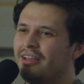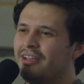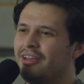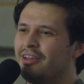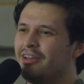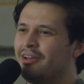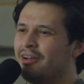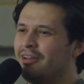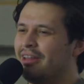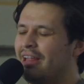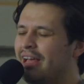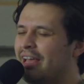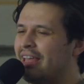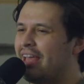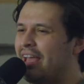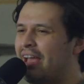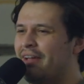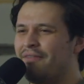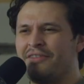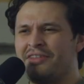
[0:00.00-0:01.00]
You know,
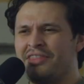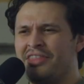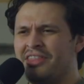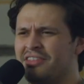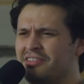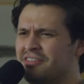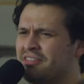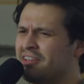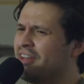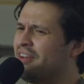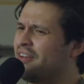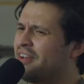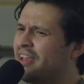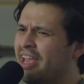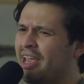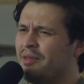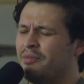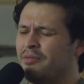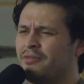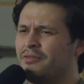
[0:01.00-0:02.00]
like everything just kind of
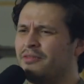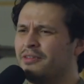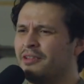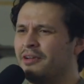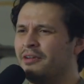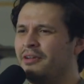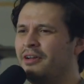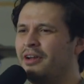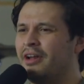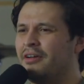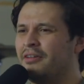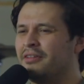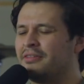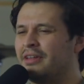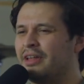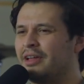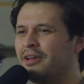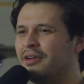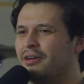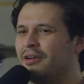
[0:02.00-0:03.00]
came and flowed. And I
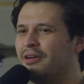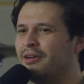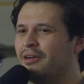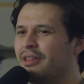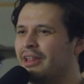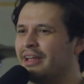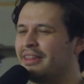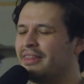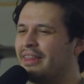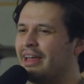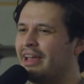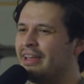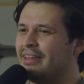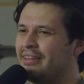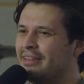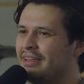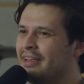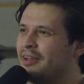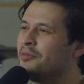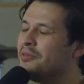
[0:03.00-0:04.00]
was like, oh, like the
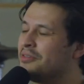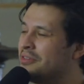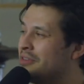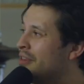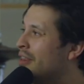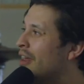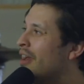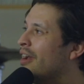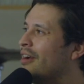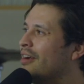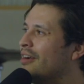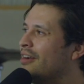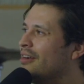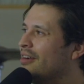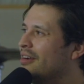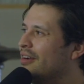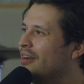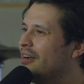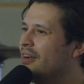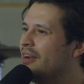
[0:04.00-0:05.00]
idea was
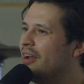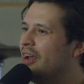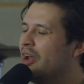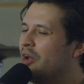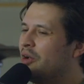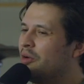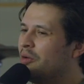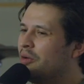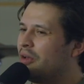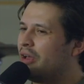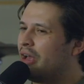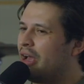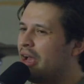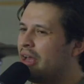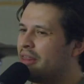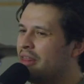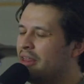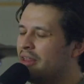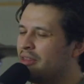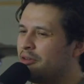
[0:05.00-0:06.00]
there.
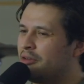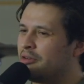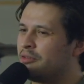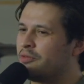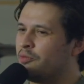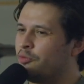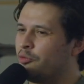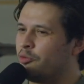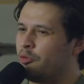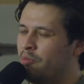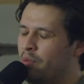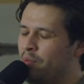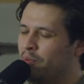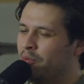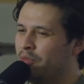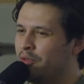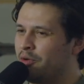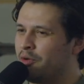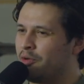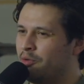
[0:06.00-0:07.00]
I think there's four
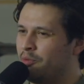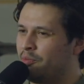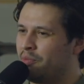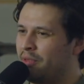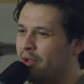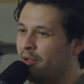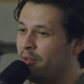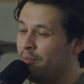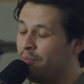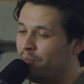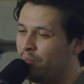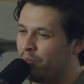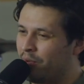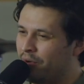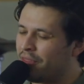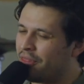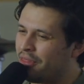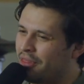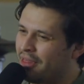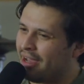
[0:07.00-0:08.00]
people in the group that helped
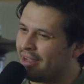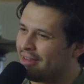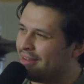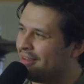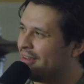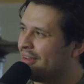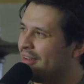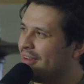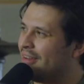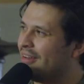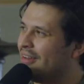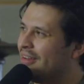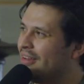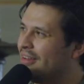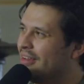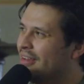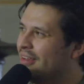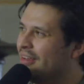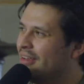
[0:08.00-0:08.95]
birth the idea.